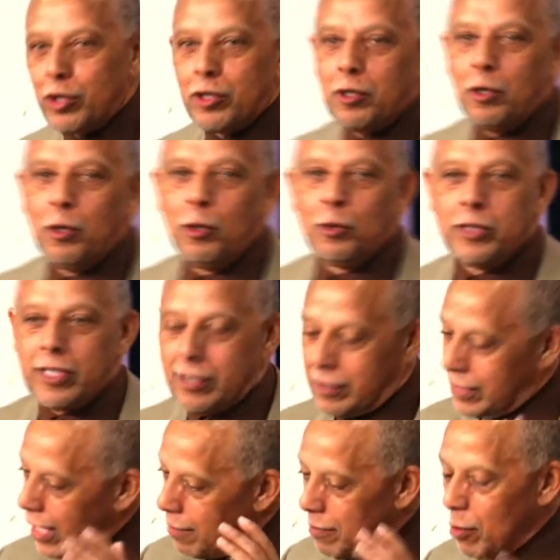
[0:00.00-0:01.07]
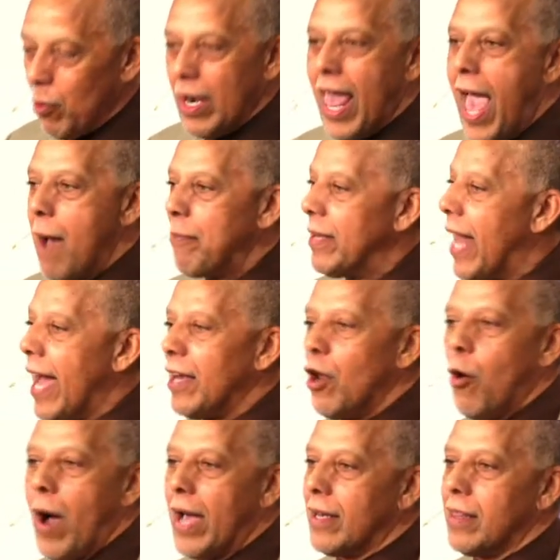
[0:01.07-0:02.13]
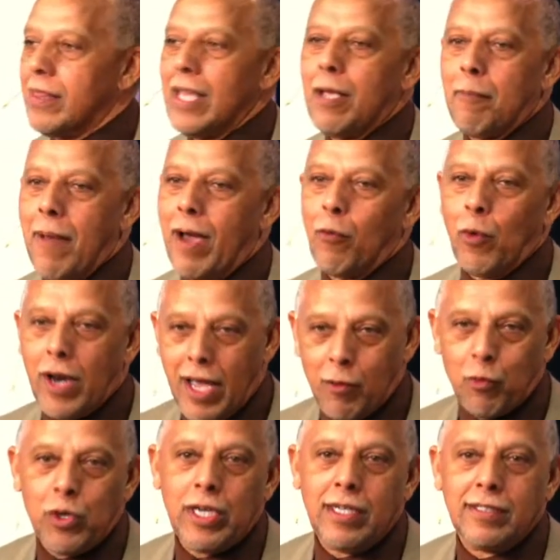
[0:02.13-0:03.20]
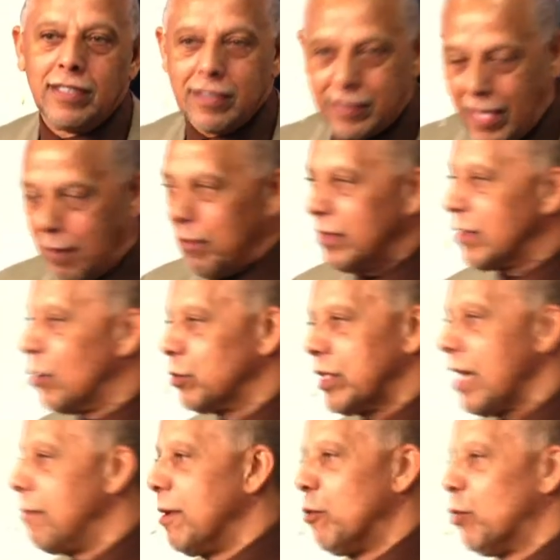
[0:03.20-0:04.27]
school. Just tell me what happened. I know how to think about what I read. Just tell me. Don't tell me